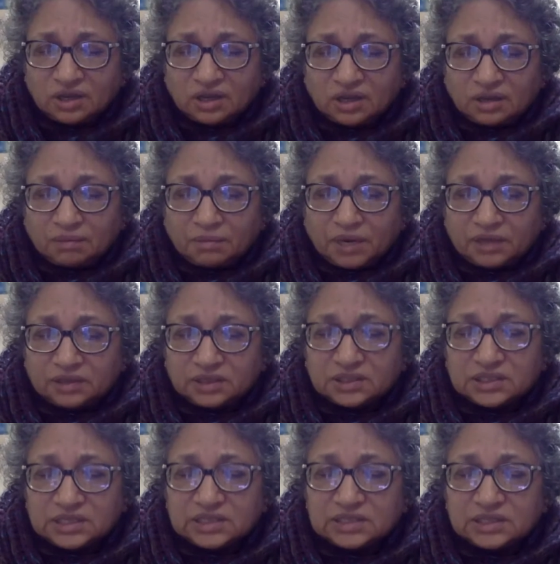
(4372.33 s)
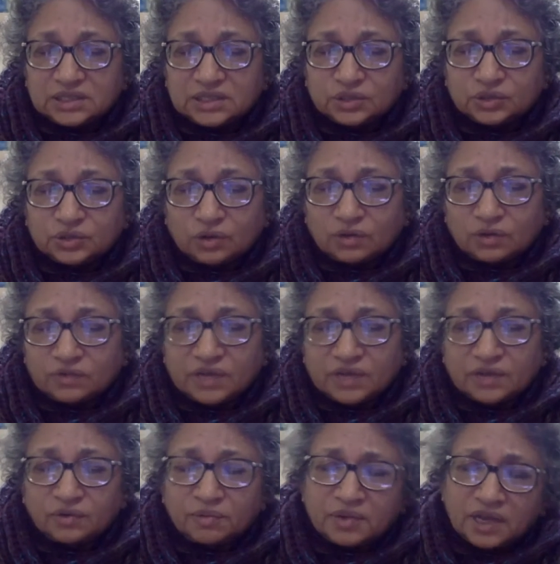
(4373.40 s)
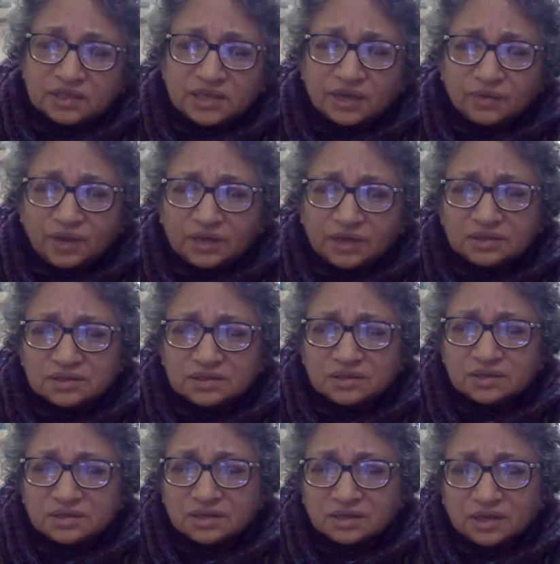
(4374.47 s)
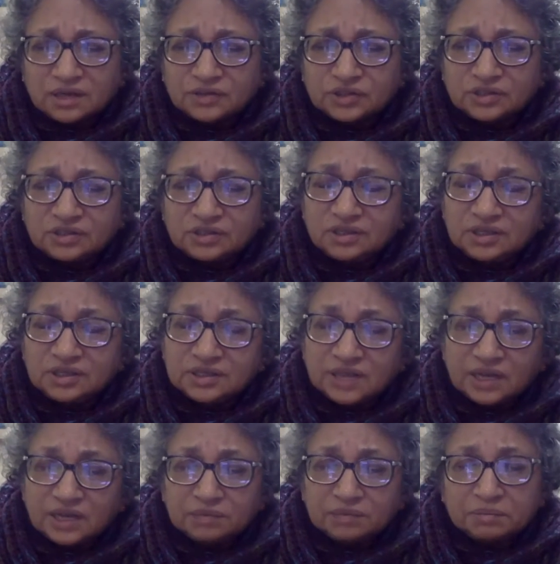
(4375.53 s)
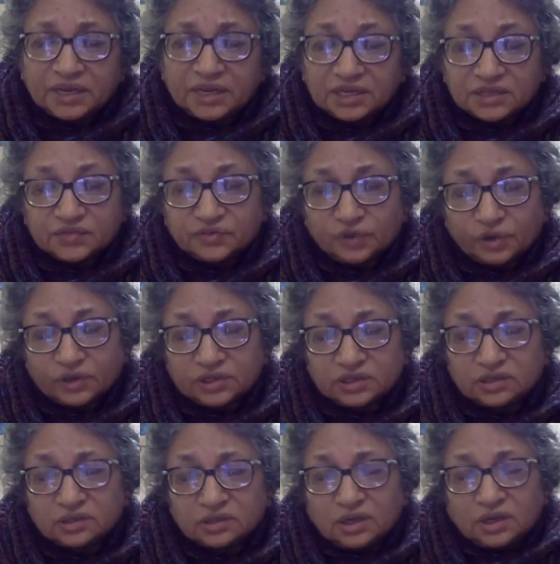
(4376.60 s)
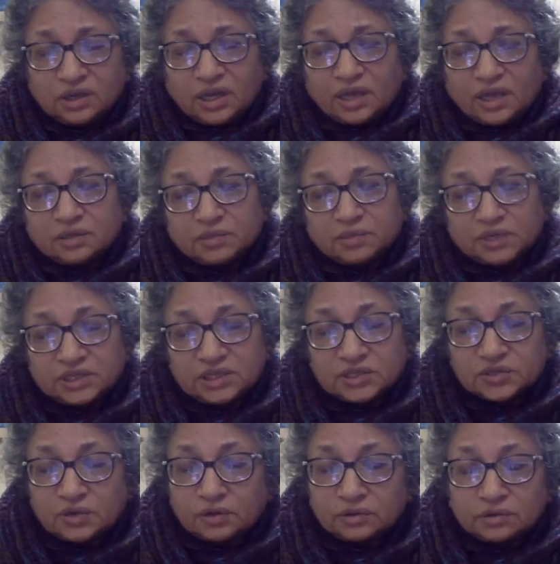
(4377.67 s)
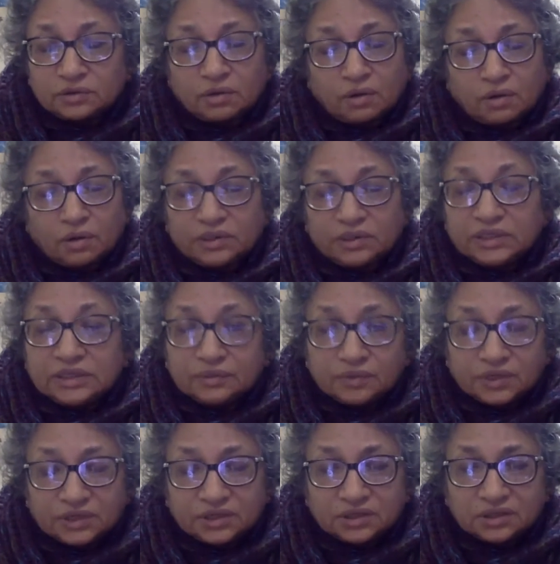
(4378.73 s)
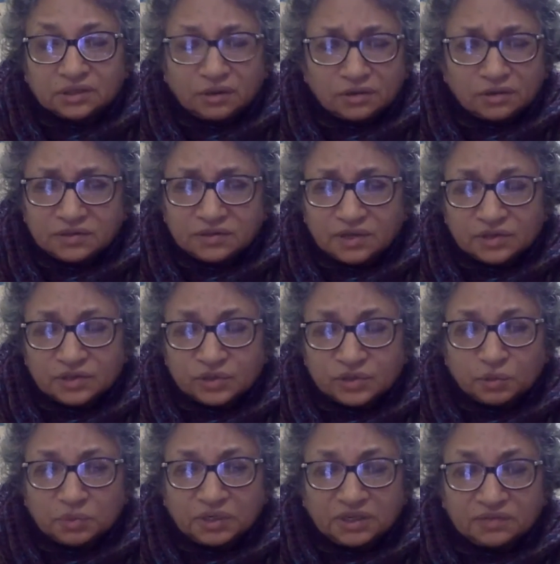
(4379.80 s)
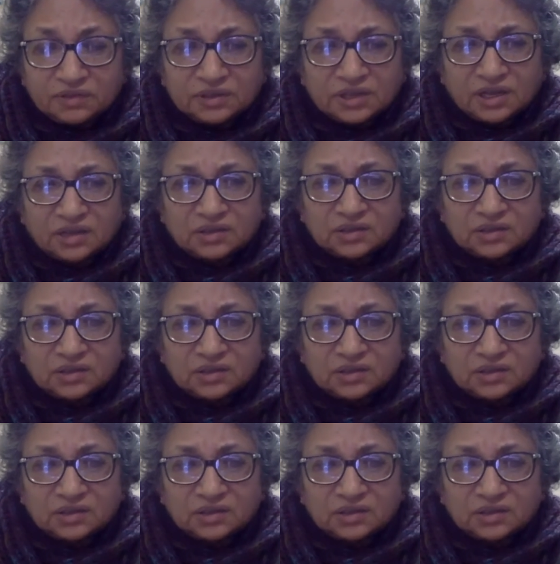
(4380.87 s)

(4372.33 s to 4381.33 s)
but it's easier to talk of psychoanalysis and culture theory and then place Freudian hegemonies onto all equally. Lots of us don't believe in that.